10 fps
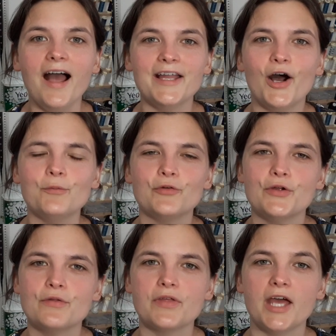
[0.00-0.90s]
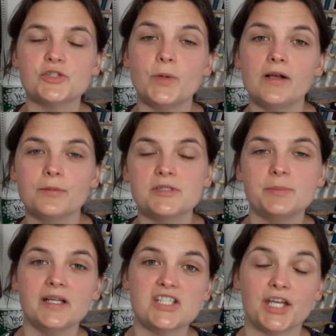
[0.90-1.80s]
I'm Ruth and welcome to
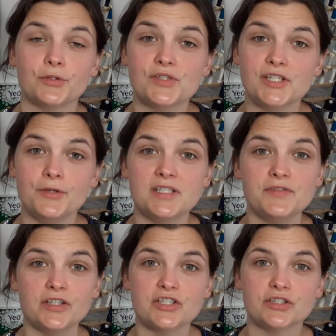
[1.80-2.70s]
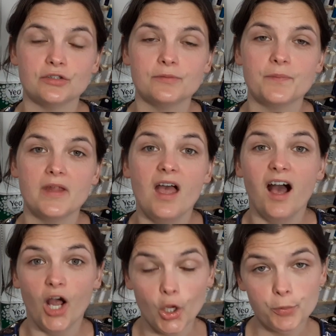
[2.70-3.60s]
my channel So Dysfunctional.
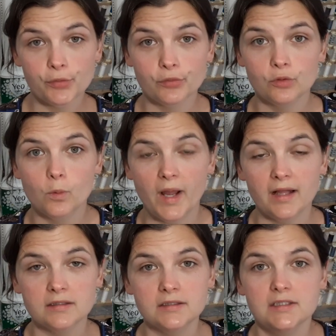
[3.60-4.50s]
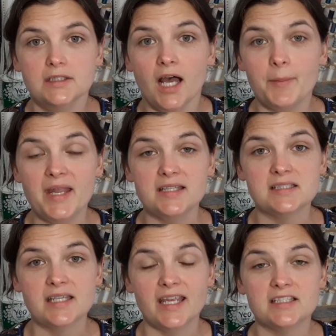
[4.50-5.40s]
I hope you're all well. I'm here
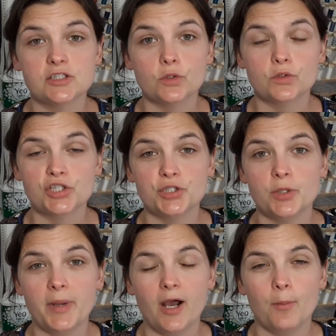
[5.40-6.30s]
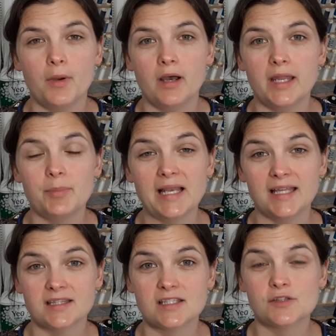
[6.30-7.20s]
today to talk to you about my
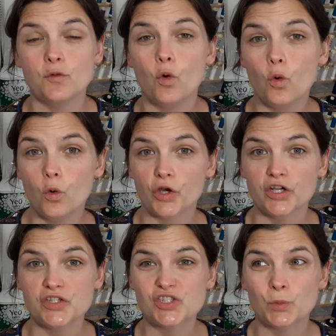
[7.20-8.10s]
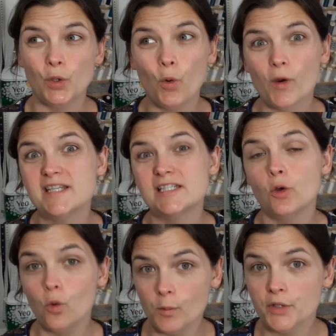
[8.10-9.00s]
plans for August. We're already
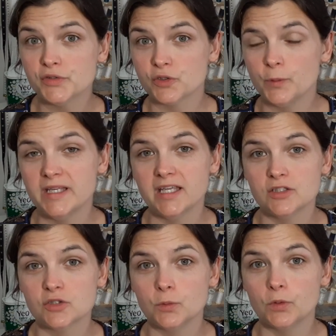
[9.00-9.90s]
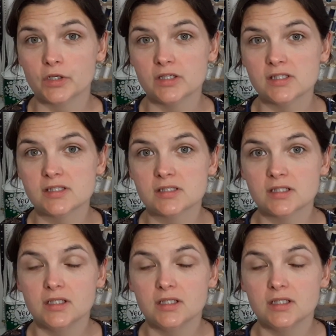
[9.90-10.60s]
almost a week into August.